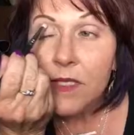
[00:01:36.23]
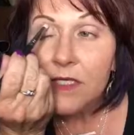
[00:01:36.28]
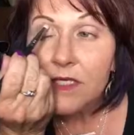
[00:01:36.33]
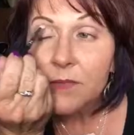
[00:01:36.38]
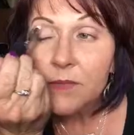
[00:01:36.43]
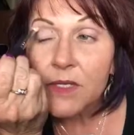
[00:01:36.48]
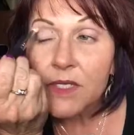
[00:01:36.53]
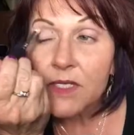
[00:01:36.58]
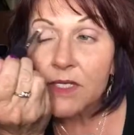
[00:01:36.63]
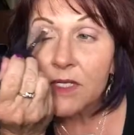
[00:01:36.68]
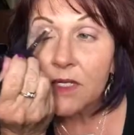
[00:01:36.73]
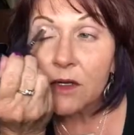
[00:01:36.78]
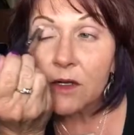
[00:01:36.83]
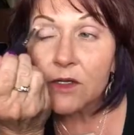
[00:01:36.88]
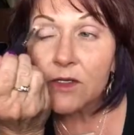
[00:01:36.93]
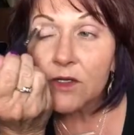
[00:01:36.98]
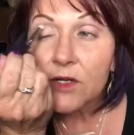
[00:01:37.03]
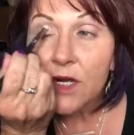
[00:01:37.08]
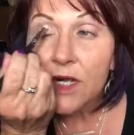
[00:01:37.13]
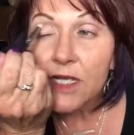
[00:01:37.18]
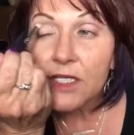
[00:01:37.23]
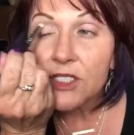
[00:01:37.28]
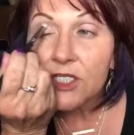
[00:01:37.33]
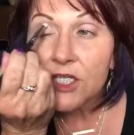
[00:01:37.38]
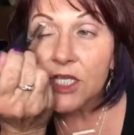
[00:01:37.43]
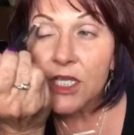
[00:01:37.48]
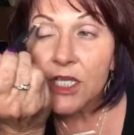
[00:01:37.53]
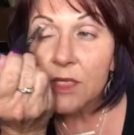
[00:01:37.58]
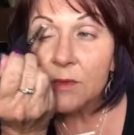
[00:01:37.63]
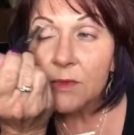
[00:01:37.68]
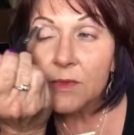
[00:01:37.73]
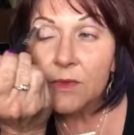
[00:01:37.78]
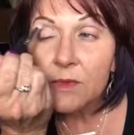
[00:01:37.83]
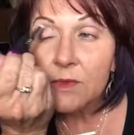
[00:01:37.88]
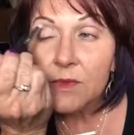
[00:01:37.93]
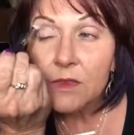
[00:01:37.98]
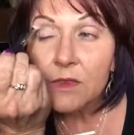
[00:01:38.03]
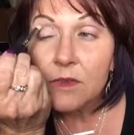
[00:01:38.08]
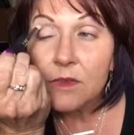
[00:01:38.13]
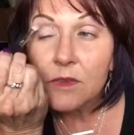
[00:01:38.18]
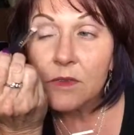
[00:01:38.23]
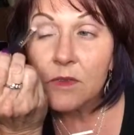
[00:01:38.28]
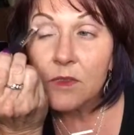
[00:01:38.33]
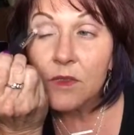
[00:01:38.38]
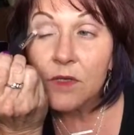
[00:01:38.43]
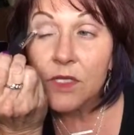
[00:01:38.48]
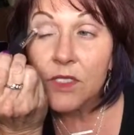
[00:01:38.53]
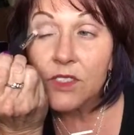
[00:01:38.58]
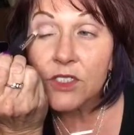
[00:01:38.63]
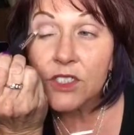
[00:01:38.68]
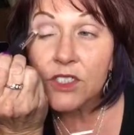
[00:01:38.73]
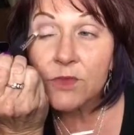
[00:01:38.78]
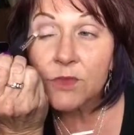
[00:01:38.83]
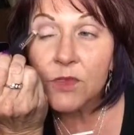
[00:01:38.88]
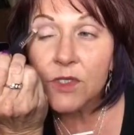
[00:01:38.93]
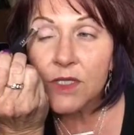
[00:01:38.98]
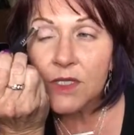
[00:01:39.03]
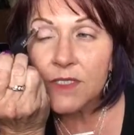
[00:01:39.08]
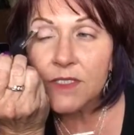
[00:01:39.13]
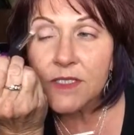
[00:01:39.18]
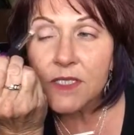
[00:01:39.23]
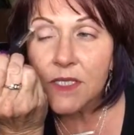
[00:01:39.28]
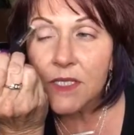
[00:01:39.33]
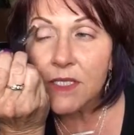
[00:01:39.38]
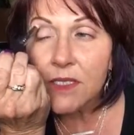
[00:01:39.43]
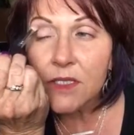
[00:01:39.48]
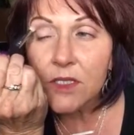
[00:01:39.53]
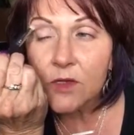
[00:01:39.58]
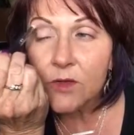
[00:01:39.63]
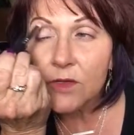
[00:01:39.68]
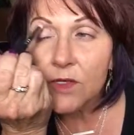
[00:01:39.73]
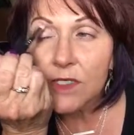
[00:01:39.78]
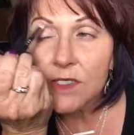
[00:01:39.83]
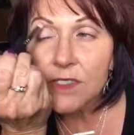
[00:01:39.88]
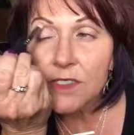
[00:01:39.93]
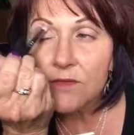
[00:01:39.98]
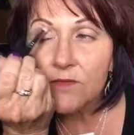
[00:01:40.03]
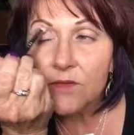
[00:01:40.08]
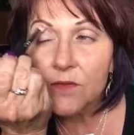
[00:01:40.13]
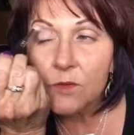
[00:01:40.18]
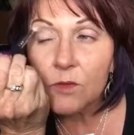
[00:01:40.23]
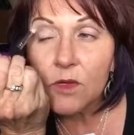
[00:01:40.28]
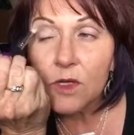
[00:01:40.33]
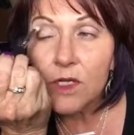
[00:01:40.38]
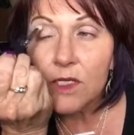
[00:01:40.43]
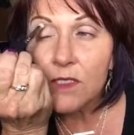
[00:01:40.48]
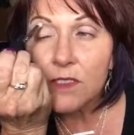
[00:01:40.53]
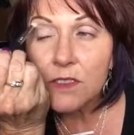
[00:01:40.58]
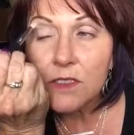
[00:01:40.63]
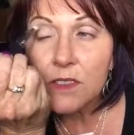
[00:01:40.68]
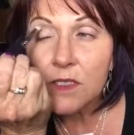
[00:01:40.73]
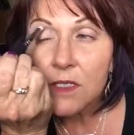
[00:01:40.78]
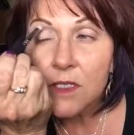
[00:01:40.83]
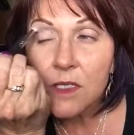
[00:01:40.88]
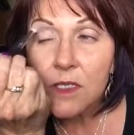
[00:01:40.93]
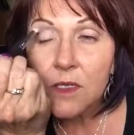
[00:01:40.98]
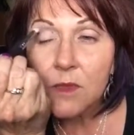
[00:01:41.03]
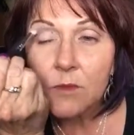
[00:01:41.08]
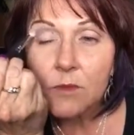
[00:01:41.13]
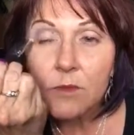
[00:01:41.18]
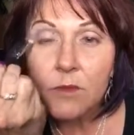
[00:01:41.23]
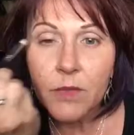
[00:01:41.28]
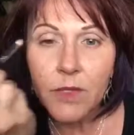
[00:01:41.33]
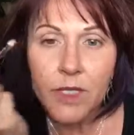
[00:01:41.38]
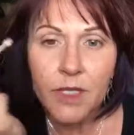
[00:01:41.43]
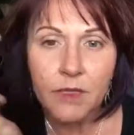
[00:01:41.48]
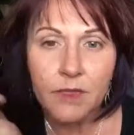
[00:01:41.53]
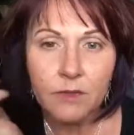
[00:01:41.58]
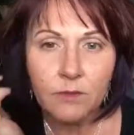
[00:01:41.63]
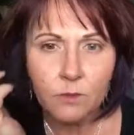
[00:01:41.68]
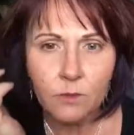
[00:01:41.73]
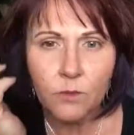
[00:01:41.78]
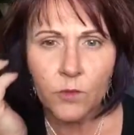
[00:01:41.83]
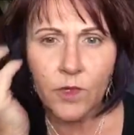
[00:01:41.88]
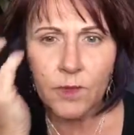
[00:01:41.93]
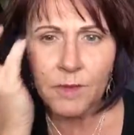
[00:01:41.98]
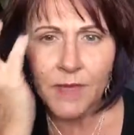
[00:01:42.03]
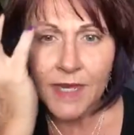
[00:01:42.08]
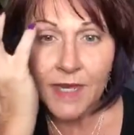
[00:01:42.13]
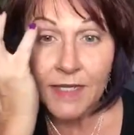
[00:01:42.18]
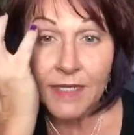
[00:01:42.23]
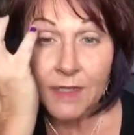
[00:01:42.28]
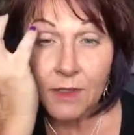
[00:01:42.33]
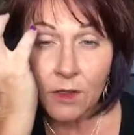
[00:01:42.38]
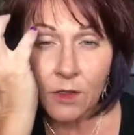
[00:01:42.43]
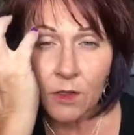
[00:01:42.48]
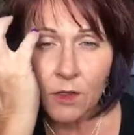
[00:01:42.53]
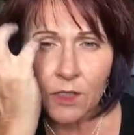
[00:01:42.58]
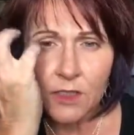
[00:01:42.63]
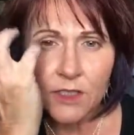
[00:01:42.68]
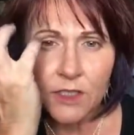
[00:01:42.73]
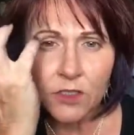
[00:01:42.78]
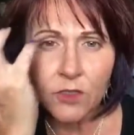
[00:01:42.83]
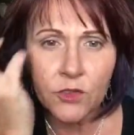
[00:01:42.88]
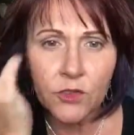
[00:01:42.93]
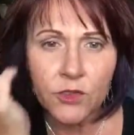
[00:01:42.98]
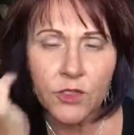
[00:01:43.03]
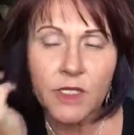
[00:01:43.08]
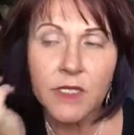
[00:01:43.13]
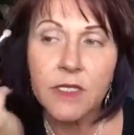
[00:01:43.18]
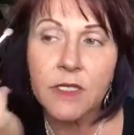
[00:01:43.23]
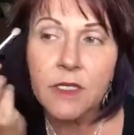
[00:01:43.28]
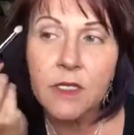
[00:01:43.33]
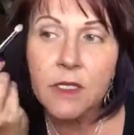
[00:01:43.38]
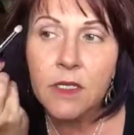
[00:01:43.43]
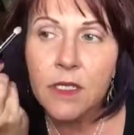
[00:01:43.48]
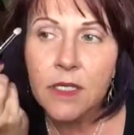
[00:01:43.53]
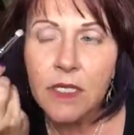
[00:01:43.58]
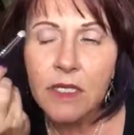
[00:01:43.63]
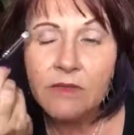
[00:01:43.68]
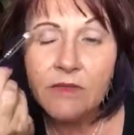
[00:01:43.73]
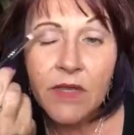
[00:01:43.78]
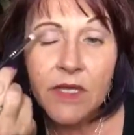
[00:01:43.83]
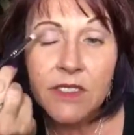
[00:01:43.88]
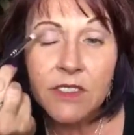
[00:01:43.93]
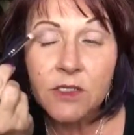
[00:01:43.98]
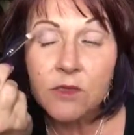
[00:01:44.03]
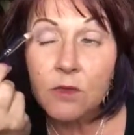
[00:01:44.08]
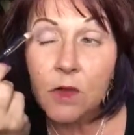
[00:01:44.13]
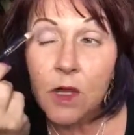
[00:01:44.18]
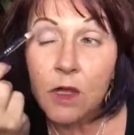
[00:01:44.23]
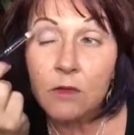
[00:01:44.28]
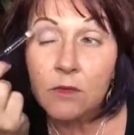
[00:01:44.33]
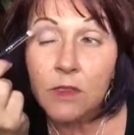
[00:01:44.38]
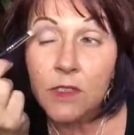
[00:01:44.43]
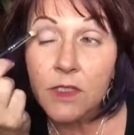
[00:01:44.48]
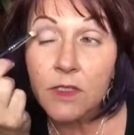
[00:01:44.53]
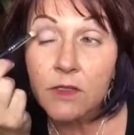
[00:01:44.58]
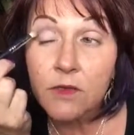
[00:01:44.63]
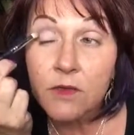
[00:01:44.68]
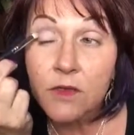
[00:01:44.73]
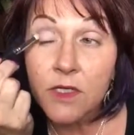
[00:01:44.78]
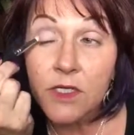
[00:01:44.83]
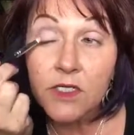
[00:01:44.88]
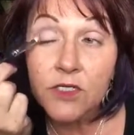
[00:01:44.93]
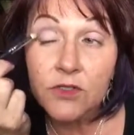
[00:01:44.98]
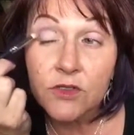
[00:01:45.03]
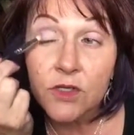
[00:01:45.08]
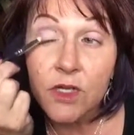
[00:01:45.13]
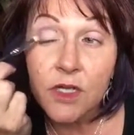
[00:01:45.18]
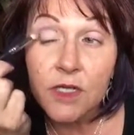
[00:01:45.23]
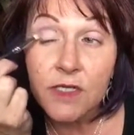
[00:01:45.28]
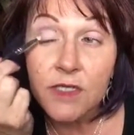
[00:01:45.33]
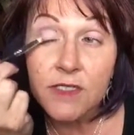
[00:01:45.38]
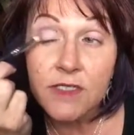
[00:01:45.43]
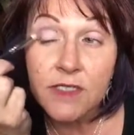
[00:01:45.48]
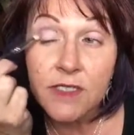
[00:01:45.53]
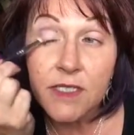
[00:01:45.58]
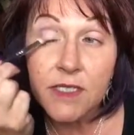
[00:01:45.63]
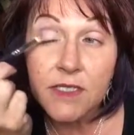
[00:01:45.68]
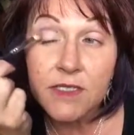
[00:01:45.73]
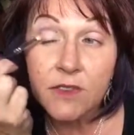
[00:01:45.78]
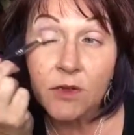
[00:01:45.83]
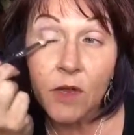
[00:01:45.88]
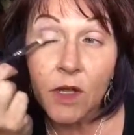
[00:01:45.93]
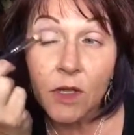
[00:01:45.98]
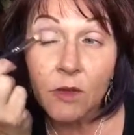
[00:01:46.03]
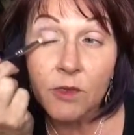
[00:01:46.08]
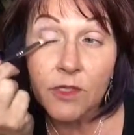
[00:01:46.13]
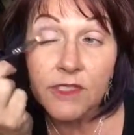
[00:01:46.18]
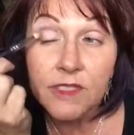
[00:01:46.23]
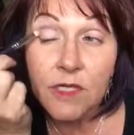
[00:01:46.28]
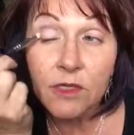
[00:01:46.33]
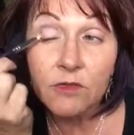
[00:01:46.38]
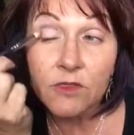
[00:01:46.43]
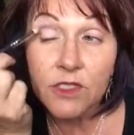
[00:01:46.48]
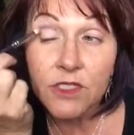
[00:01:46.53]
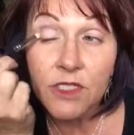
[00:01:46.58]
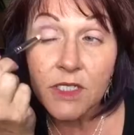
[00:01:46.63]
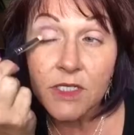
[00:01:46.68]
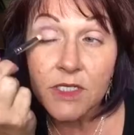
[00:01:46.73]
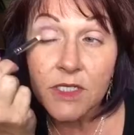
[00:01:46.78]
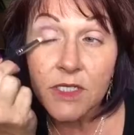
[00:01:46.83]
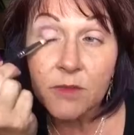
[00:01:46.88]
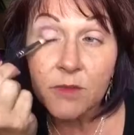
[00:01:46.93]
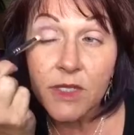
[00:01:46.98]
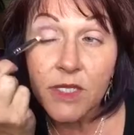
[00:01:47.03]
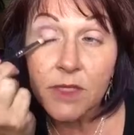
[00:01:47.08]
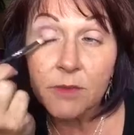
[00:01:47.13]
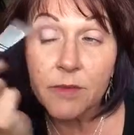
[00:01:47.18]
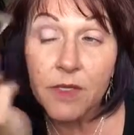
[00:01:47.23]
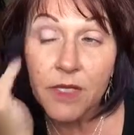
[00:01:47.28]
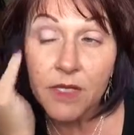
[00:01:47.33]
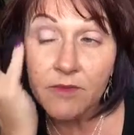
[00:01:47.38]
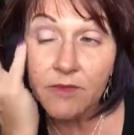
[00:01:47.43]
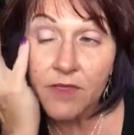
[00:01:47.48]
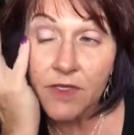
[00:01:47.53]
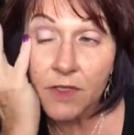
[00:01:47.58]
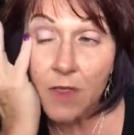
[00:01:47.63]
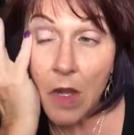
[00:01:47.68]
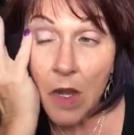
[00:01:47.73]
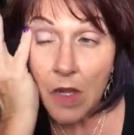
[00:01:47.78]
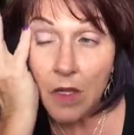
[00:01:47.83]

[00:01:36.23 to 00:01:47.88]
Depending on your eye shape, you can just put this in the crease if you want, but where mine are a little hooded, if I do only the crease, you're not going to see it, so I always go just a little bit above it.